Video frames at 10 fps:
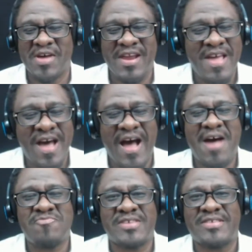But
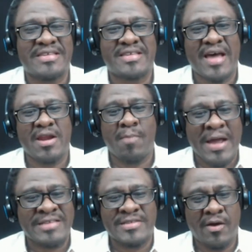I'm just excited
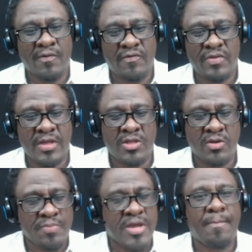myself
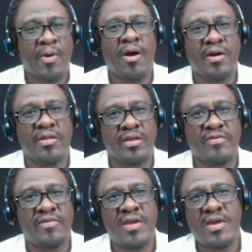to be a part of
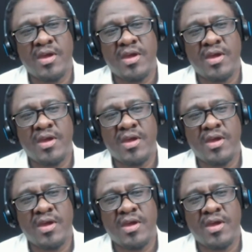this